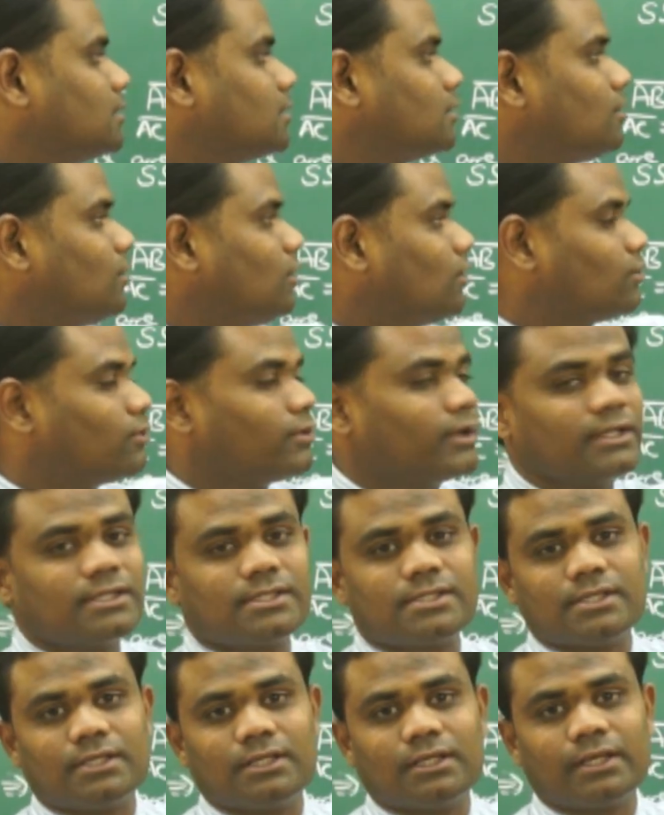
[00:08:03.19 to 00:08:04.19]

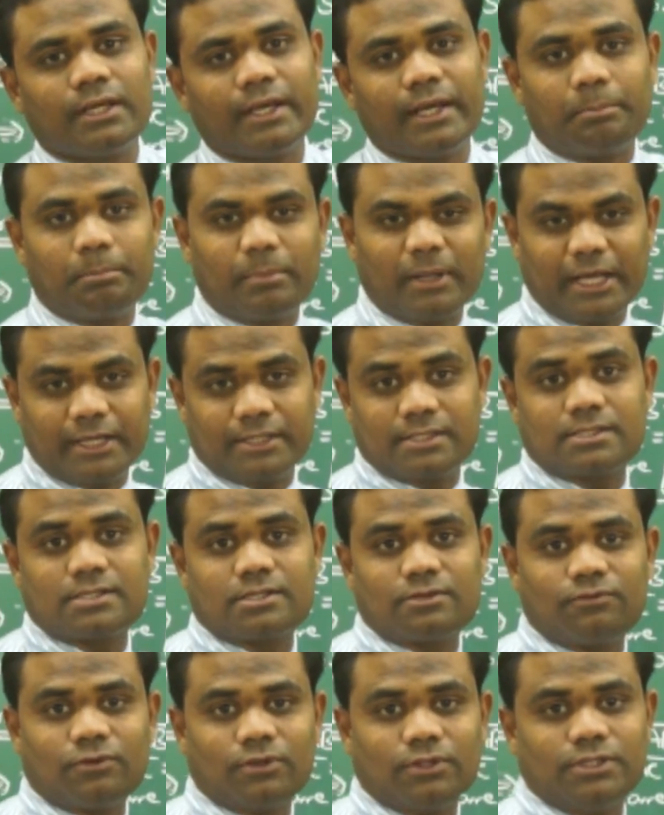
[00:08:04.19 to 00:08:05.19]
congruency applies
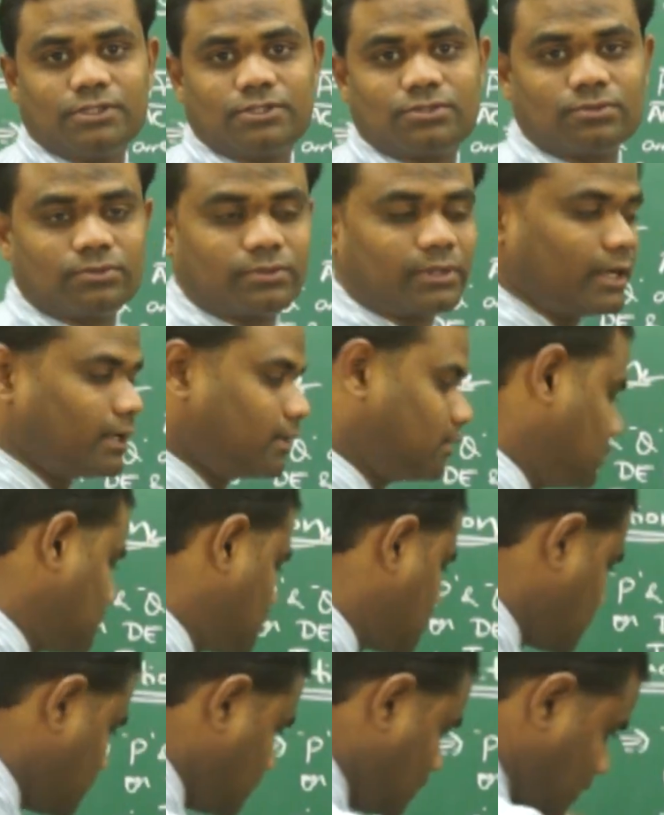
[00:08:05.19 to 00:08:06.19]
for these two
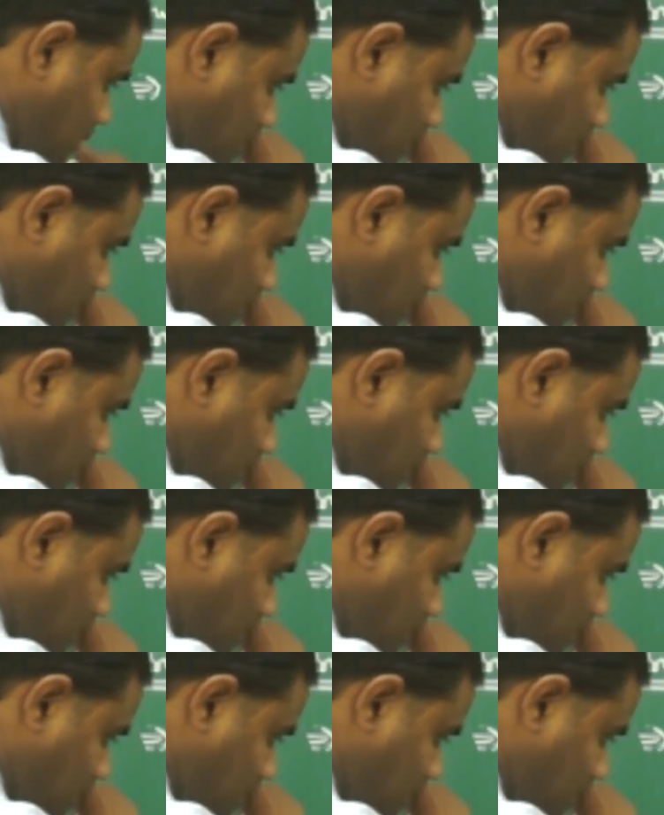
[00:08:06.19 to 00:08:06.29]
triangles.